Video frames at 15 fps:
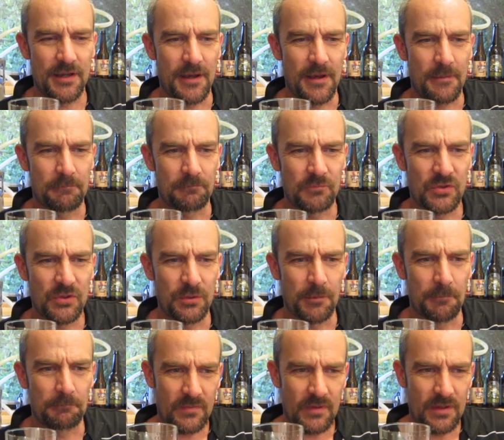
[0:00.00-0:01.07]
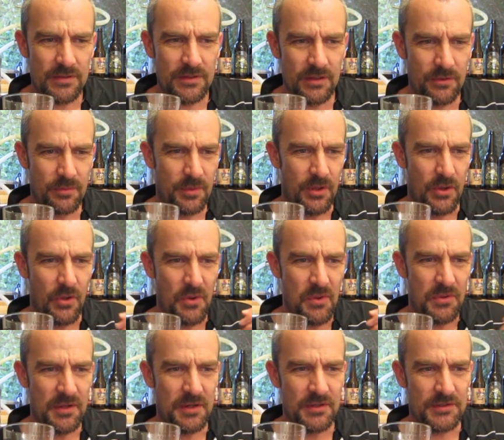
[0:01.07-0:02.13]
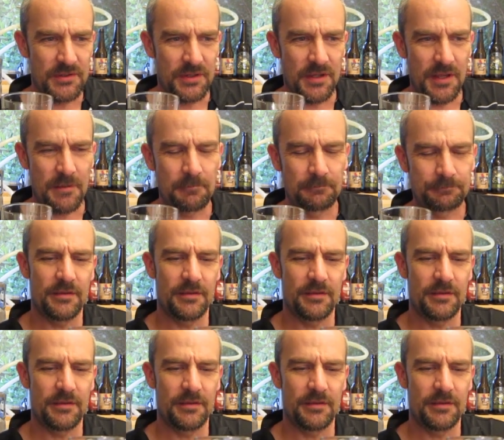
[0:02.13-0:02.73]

to it. With a little bit of earthiness in there.